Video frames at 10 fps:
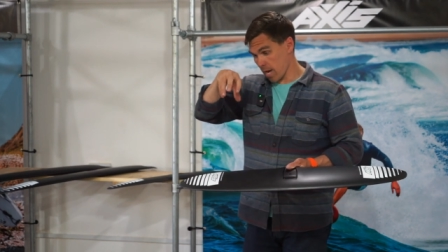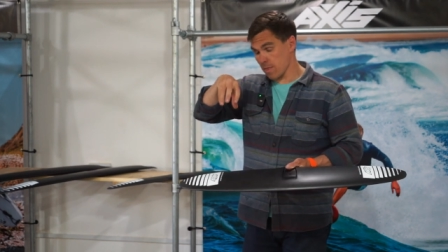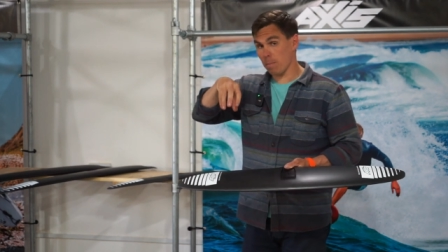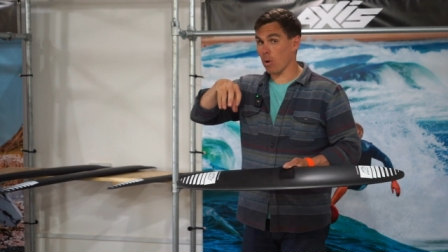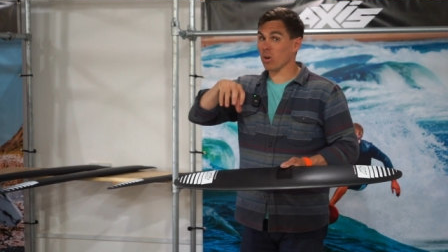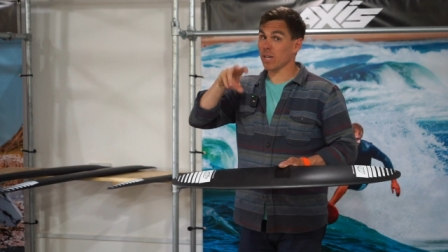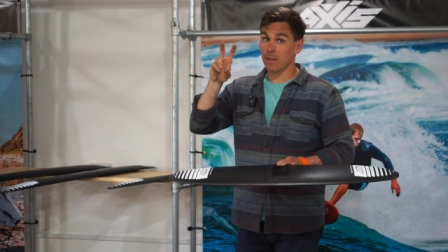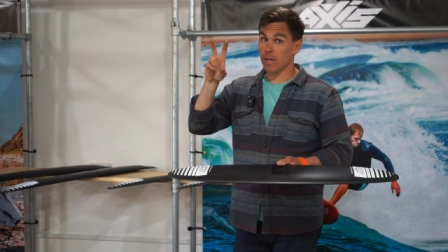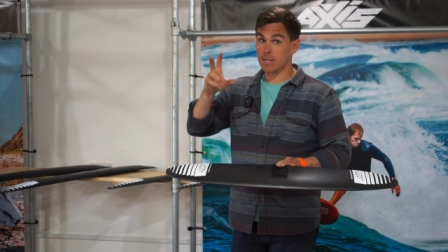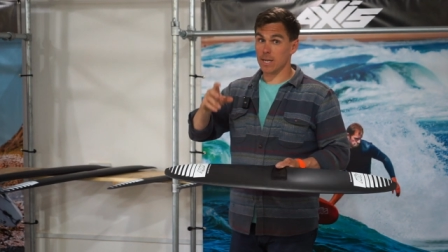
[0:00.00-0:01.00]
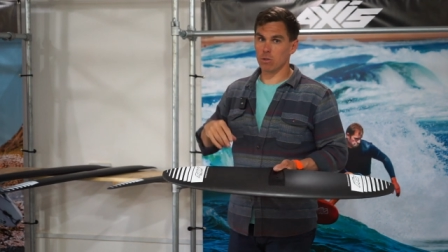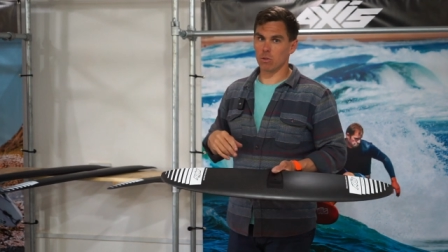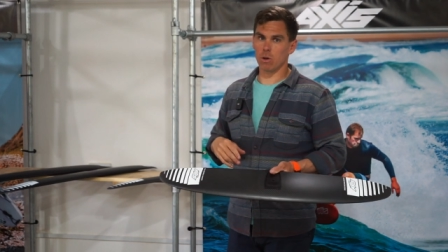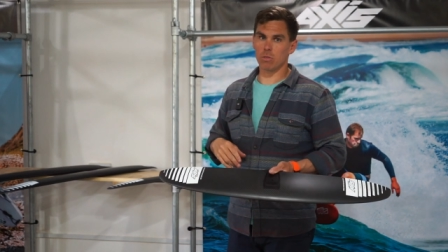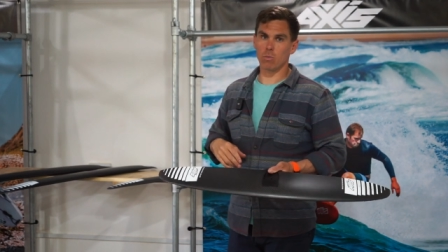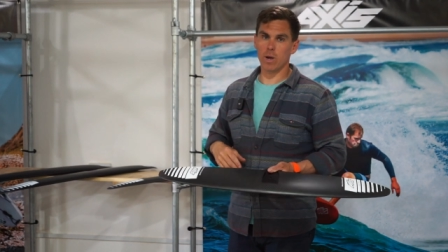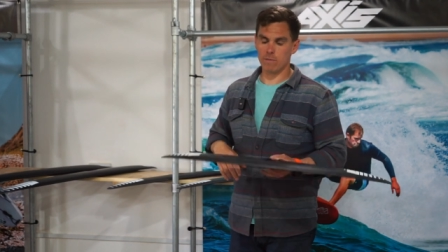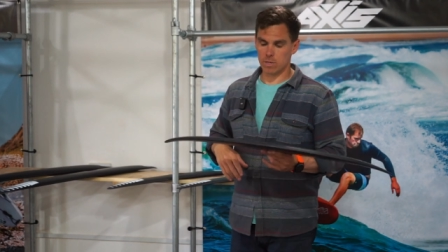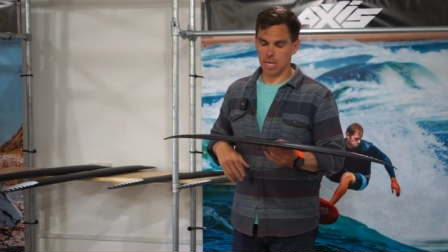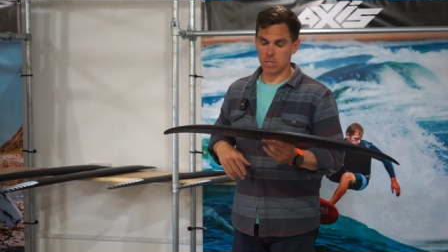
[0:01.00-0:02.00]
in the pocket, they say, on the, on the
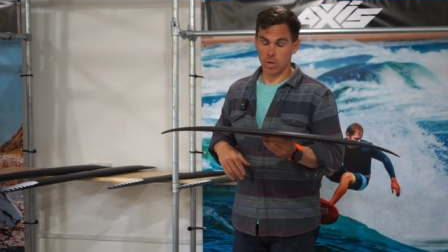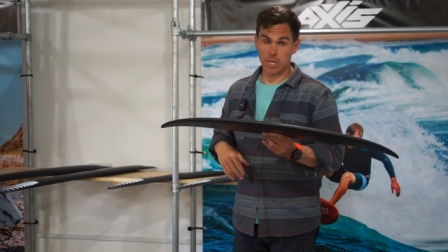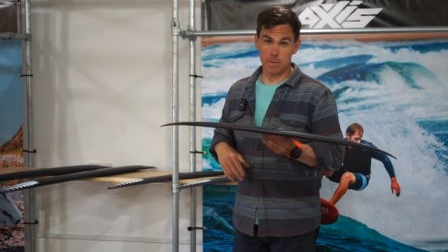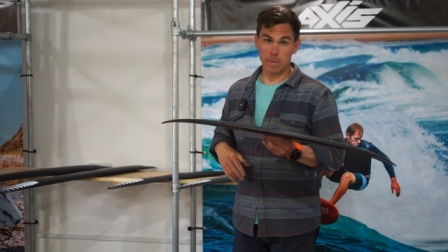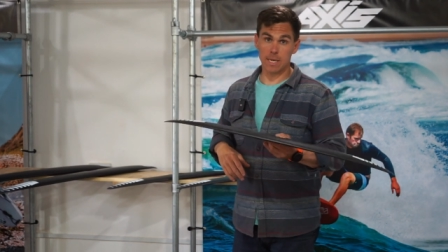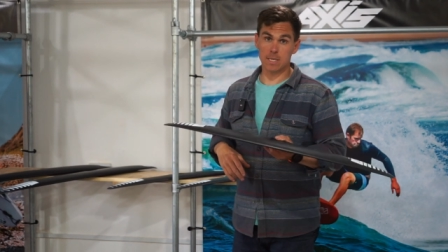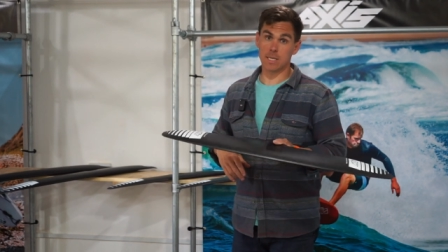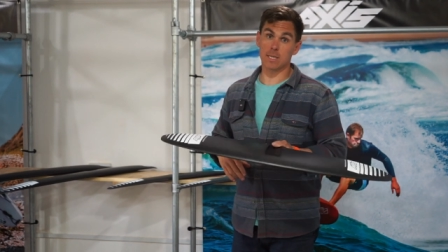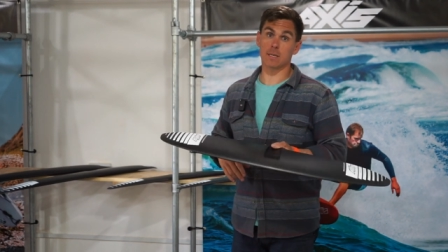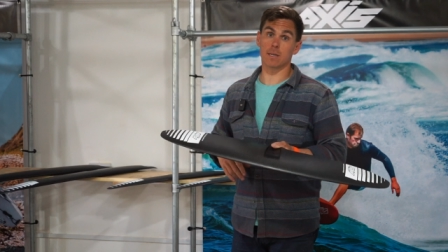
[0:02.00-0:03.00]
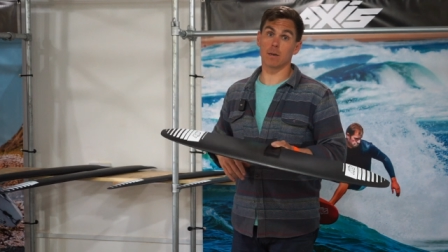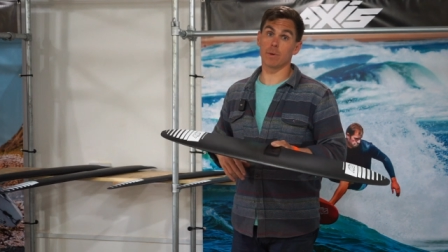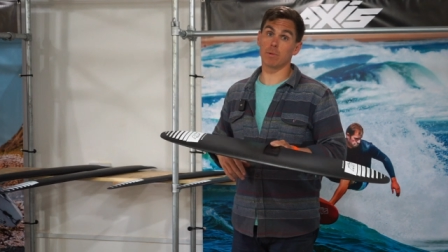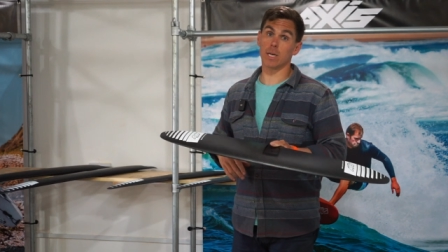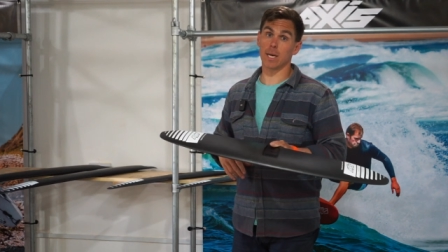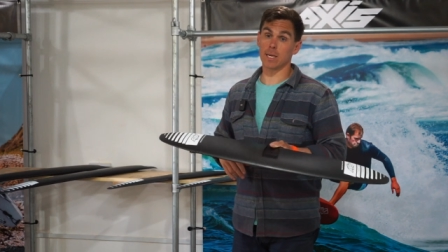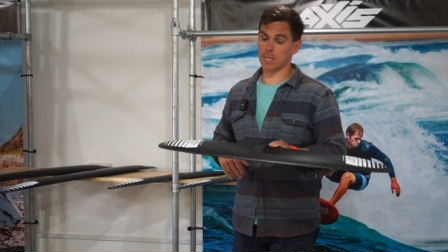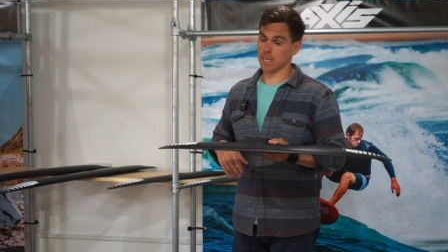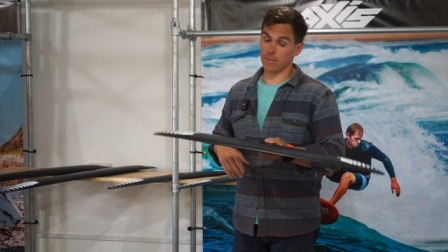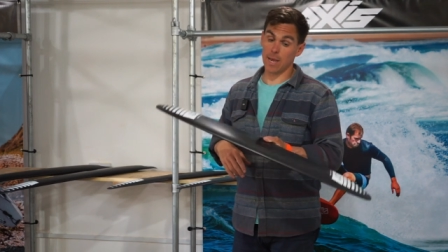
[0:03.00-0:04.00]
waves, and that's where these BSCs can come in really
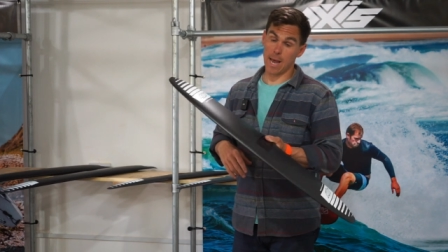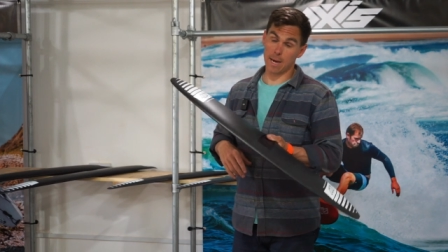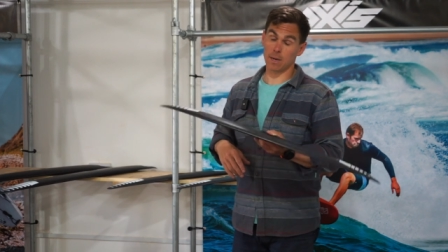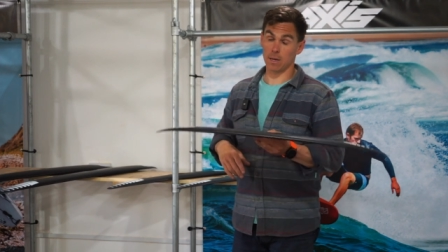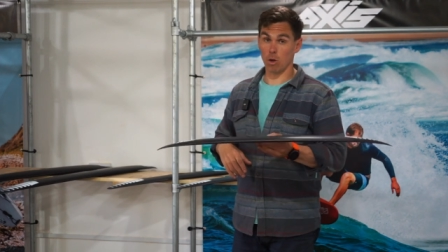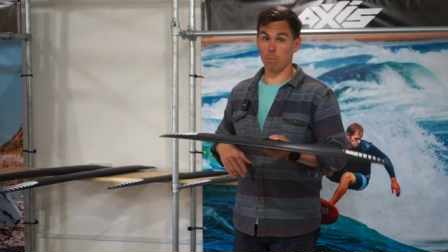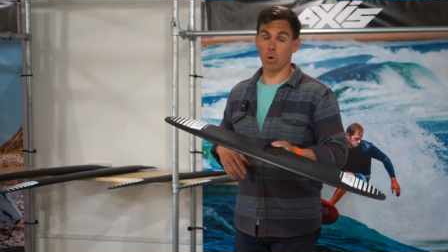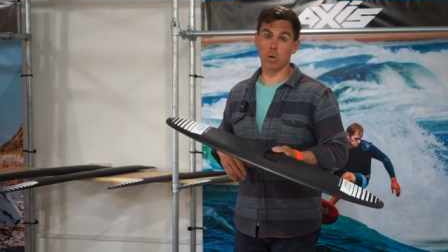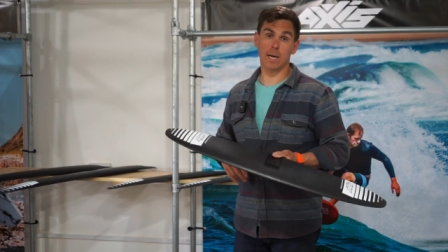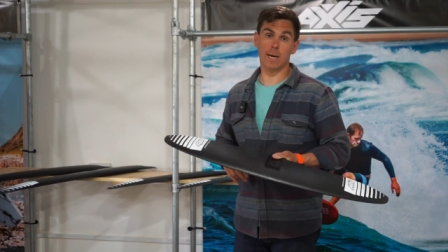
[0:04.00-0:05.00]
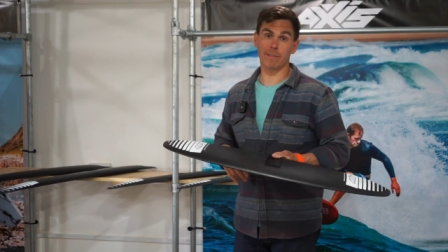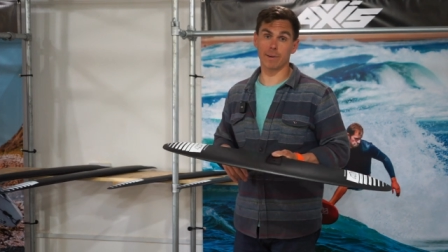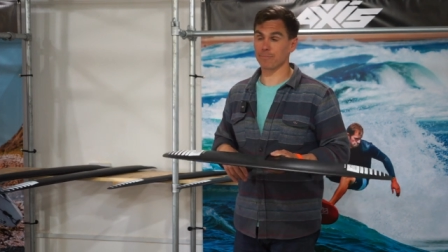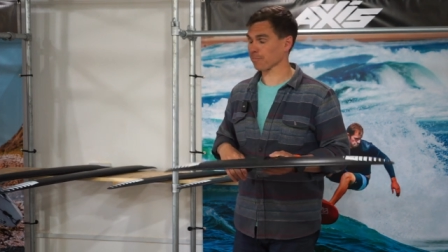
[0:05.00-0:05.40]
nicely, and they handle a lot more carving.